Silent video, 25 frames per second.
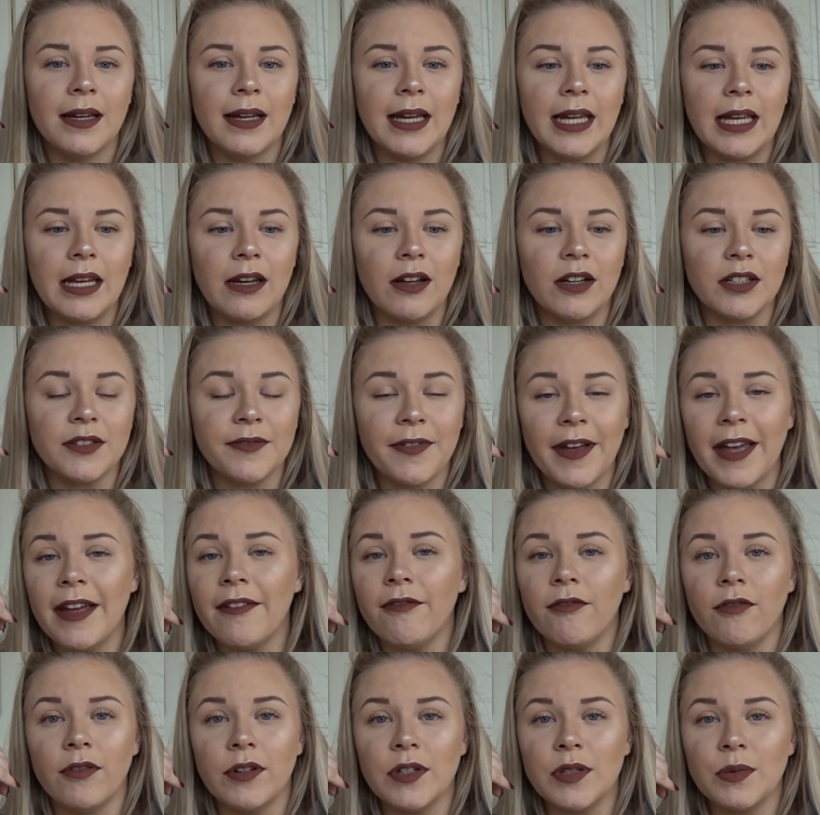It lasts
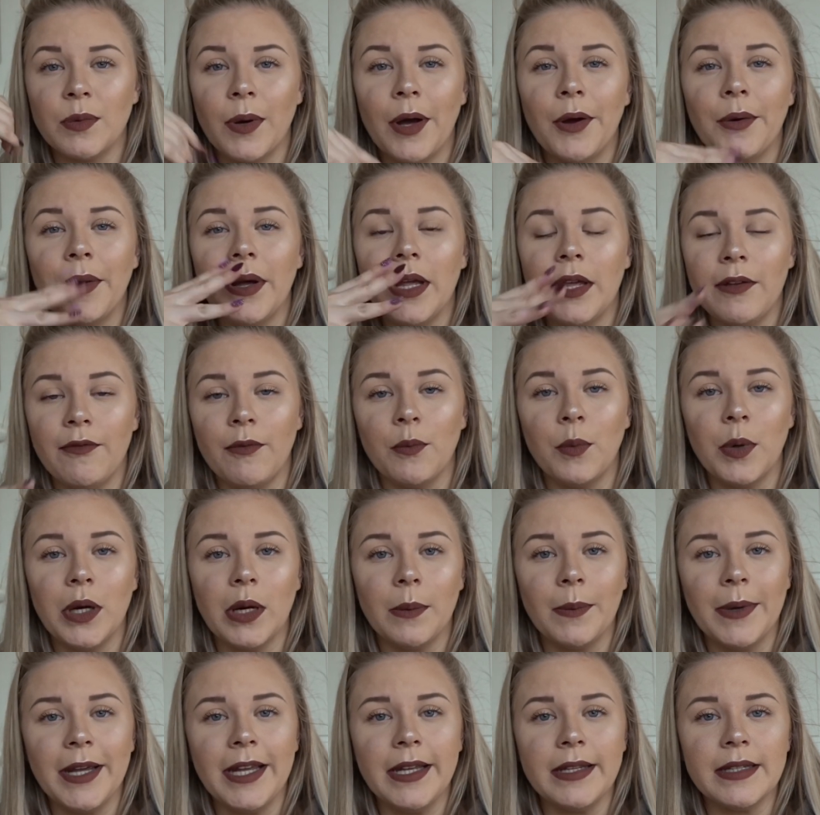forever as well, even when
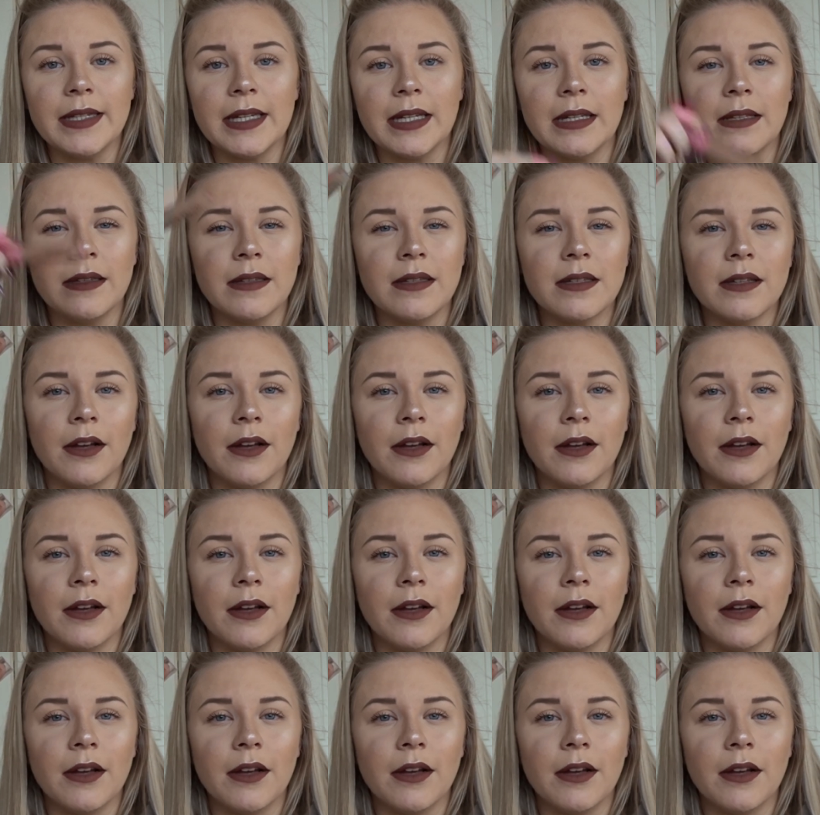I'm eating.